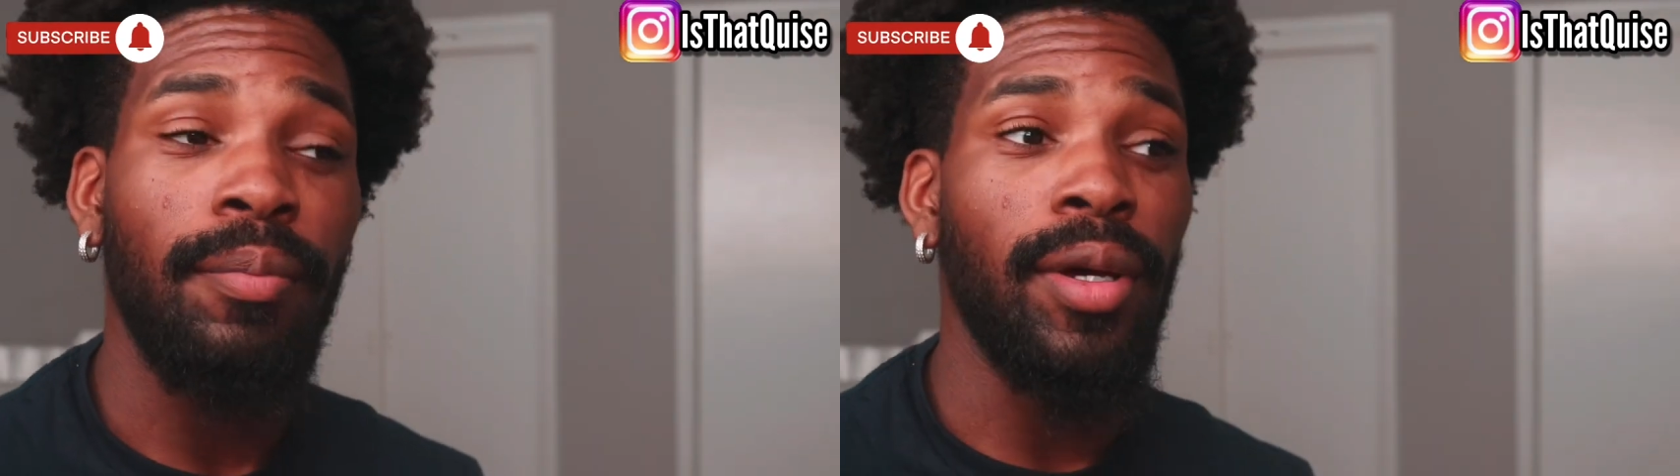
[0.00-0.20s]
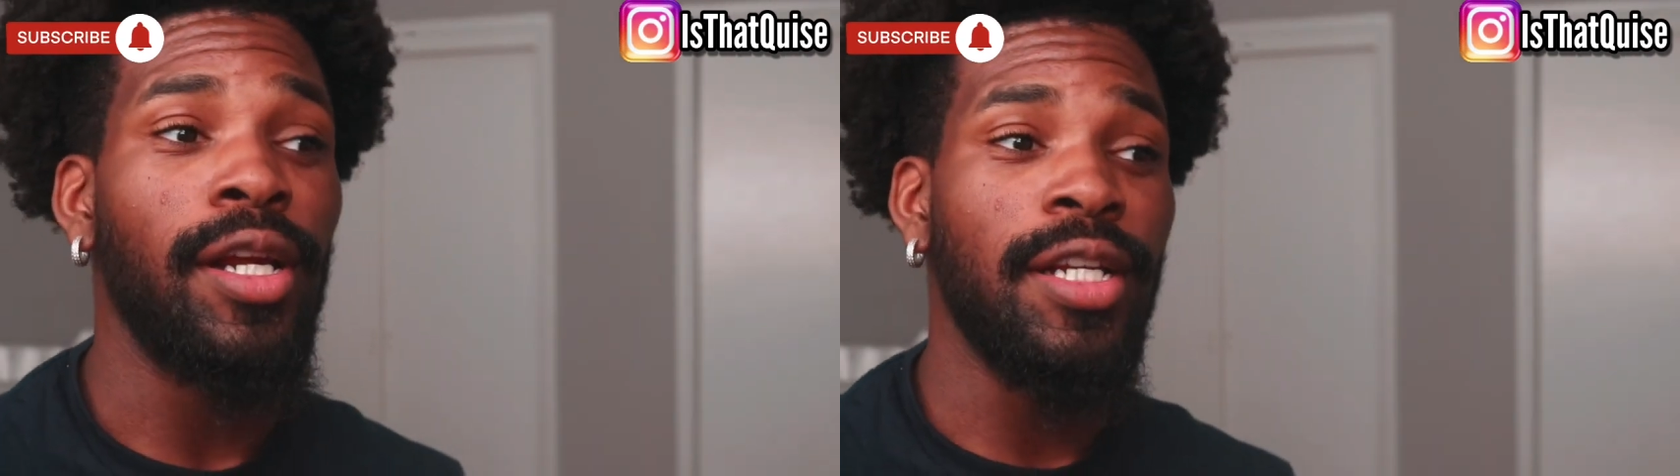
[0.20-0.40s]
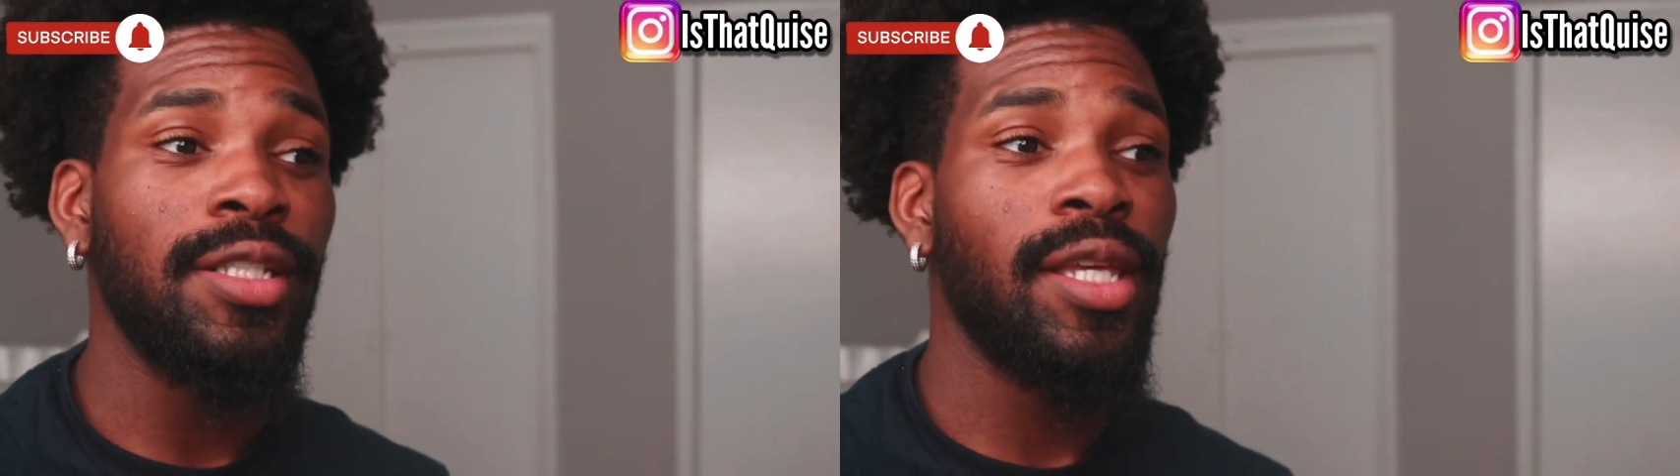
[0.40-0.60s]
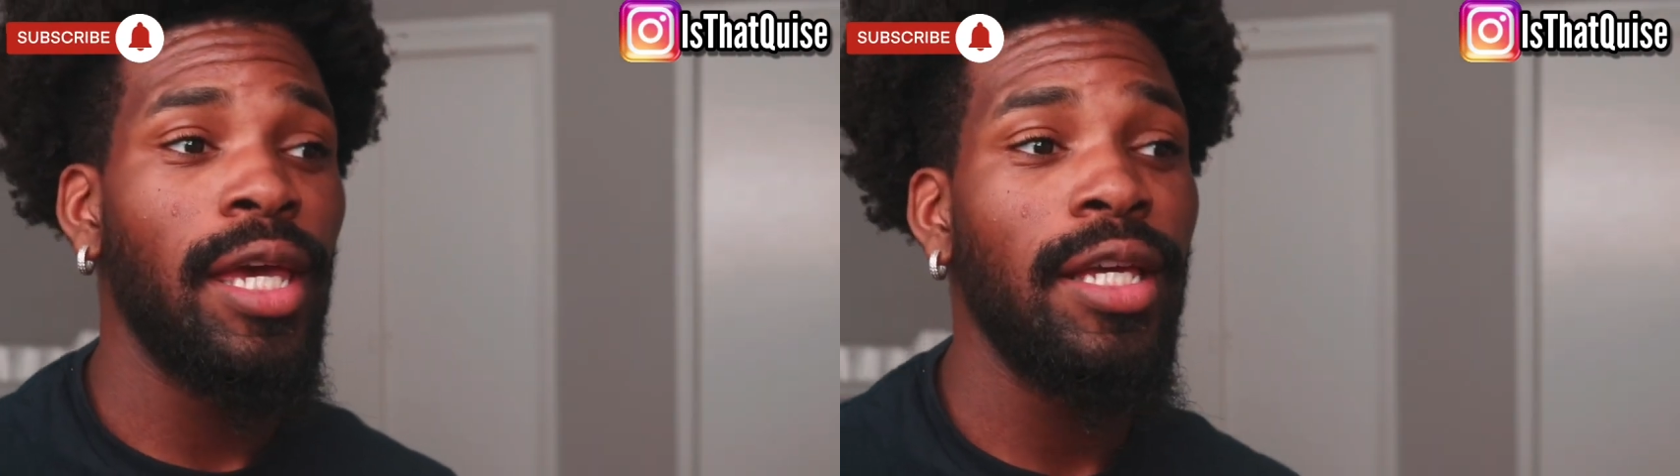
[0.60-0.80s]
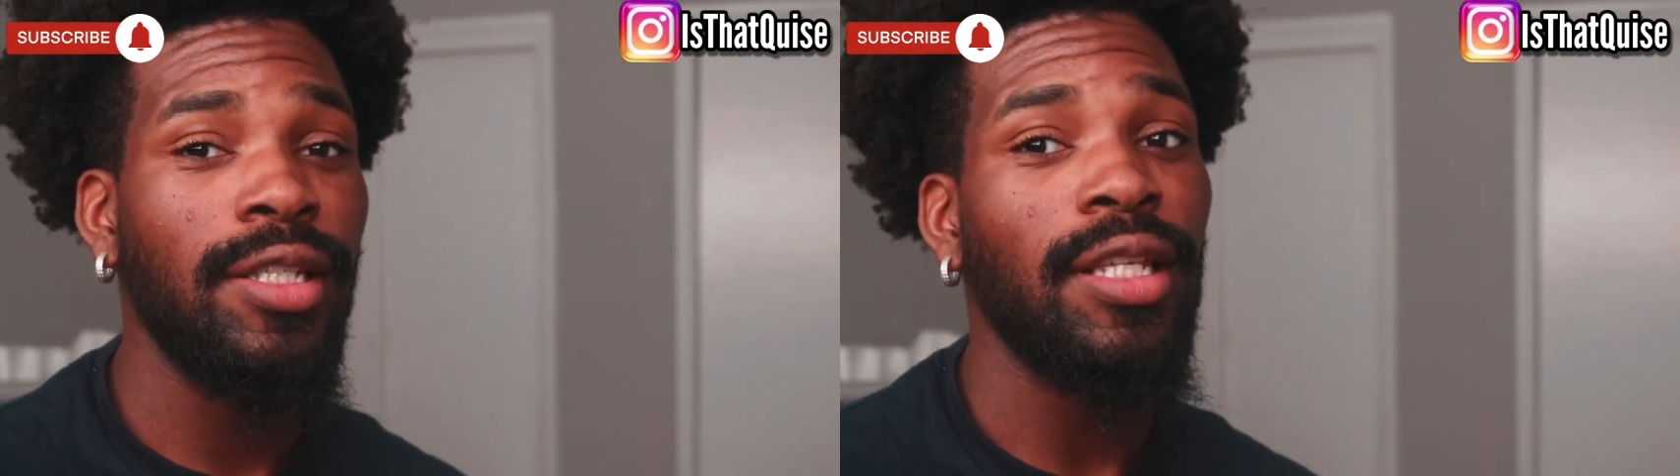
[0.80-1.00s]
But in this
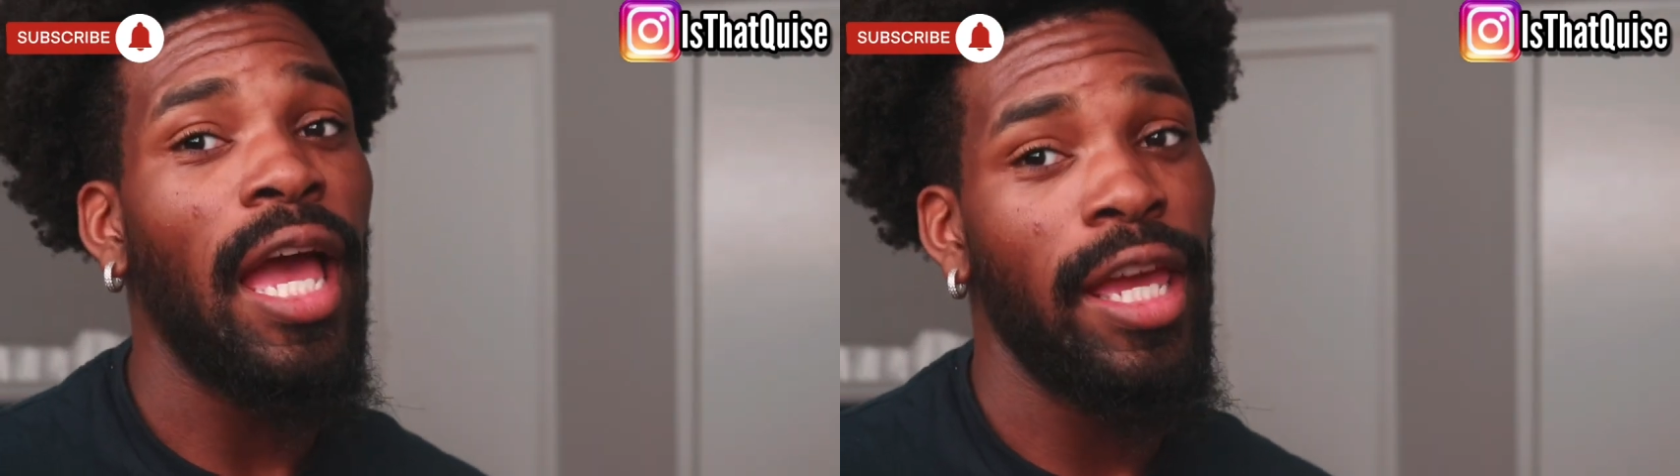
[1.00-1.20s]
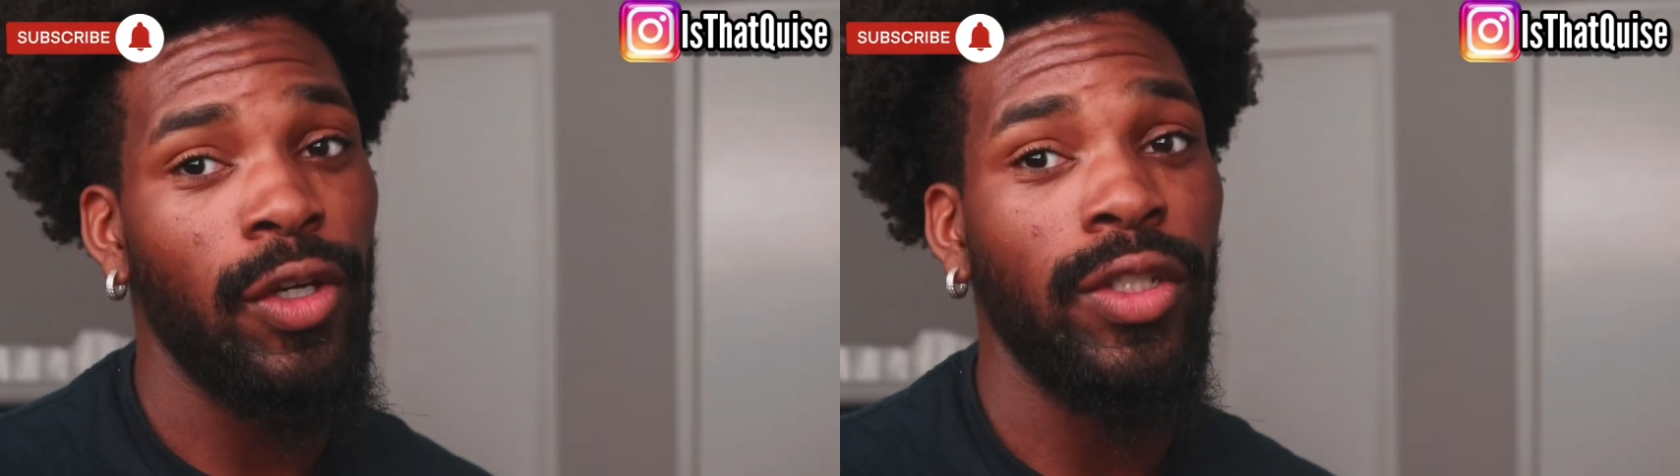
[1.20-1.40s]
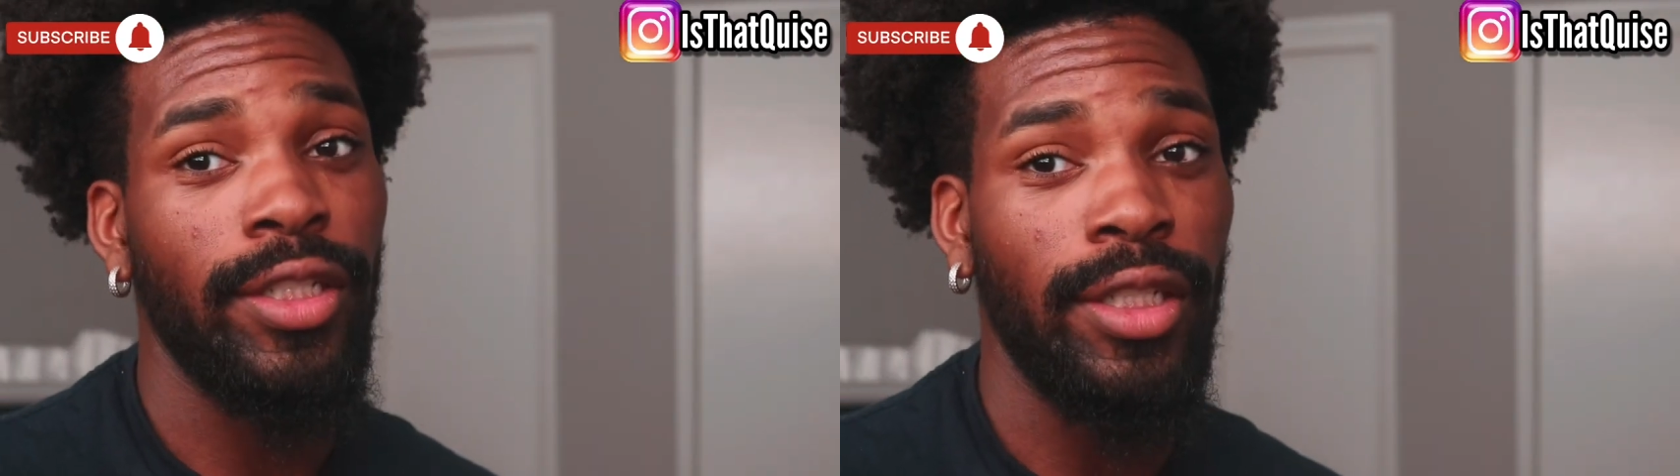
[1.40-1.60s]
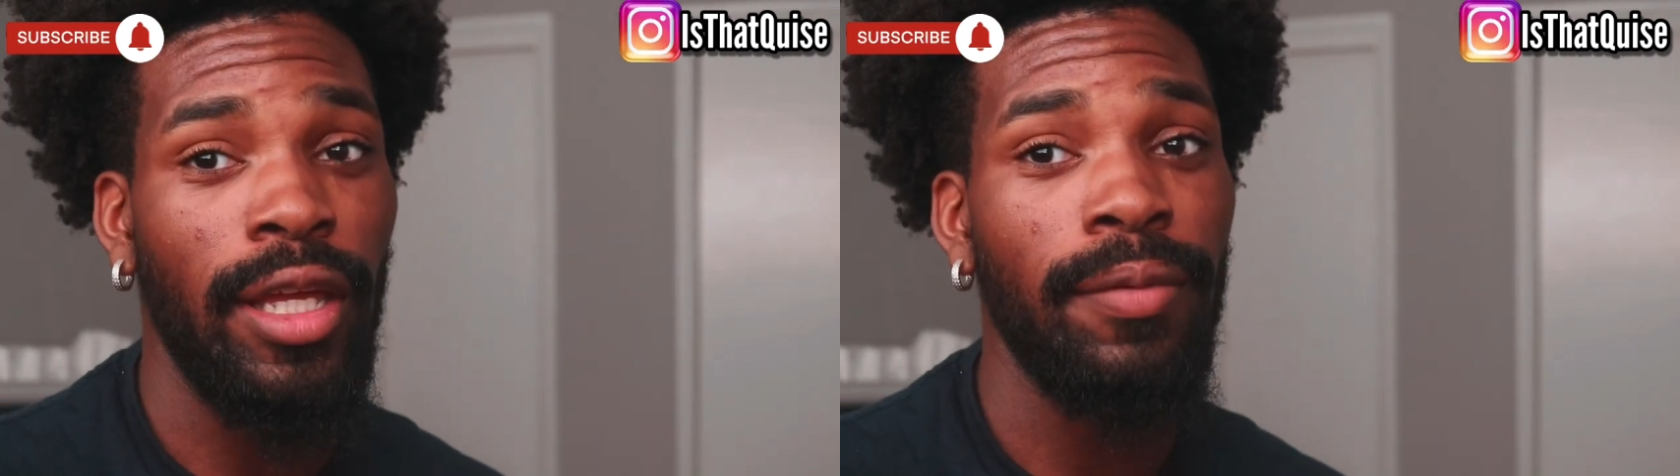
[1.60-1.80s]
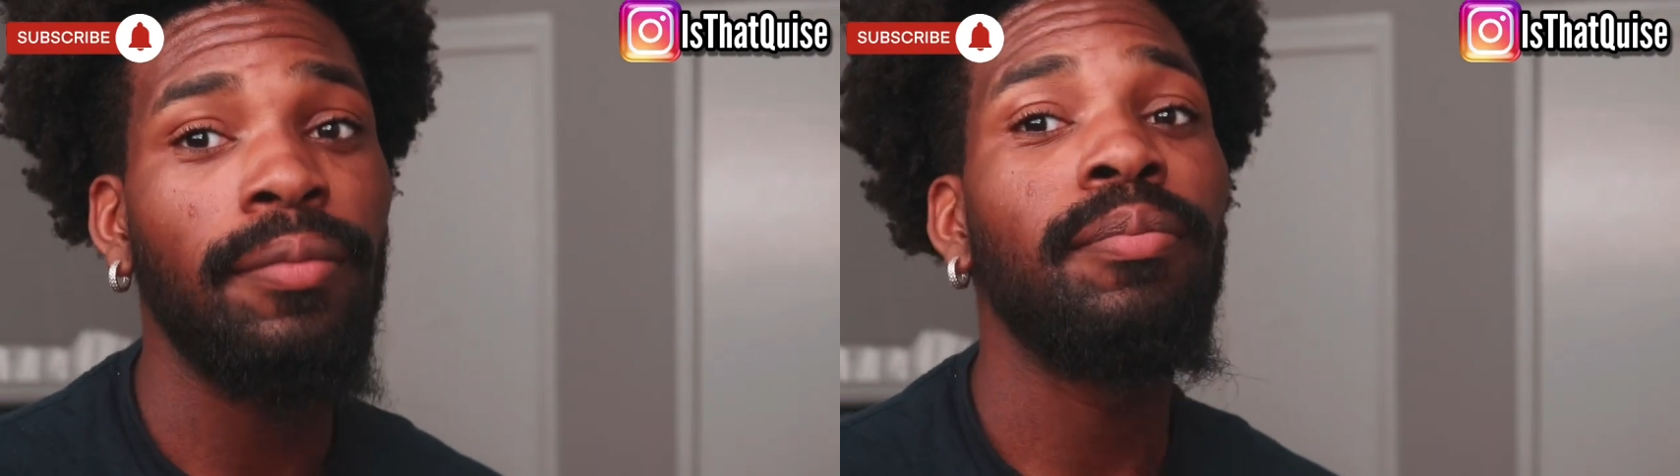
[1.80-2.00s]
case, I ain't gonna stunt.